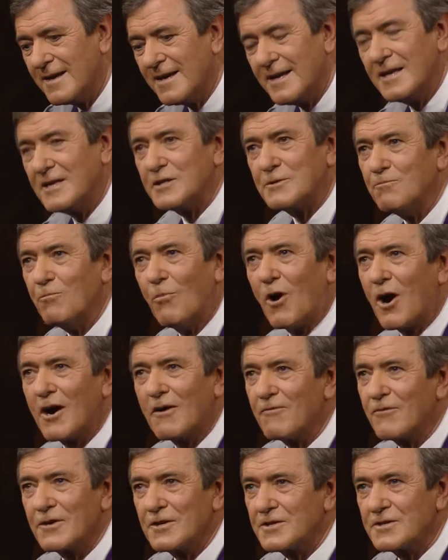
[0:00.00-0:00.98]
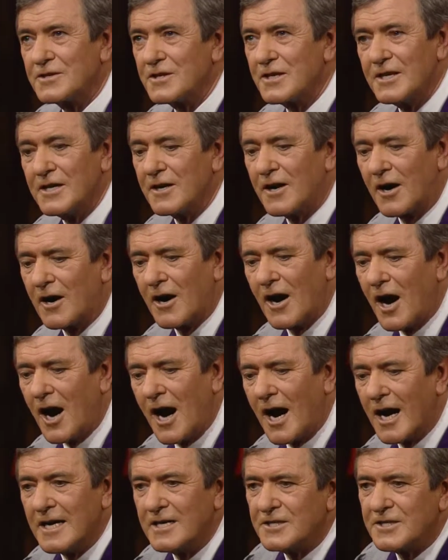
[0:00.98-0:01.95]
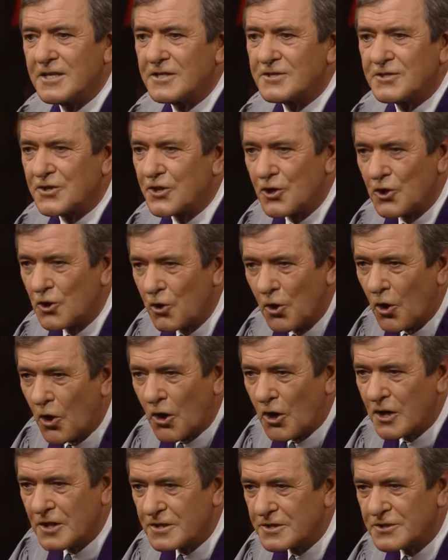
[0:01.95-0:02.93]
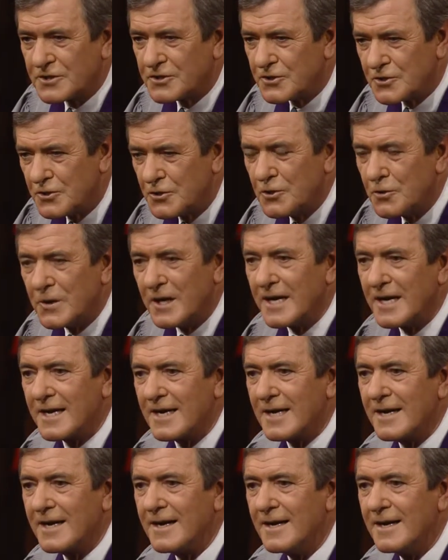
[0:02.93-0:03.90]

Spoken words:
It is marvelous in our eyes. It's the Lord's doing.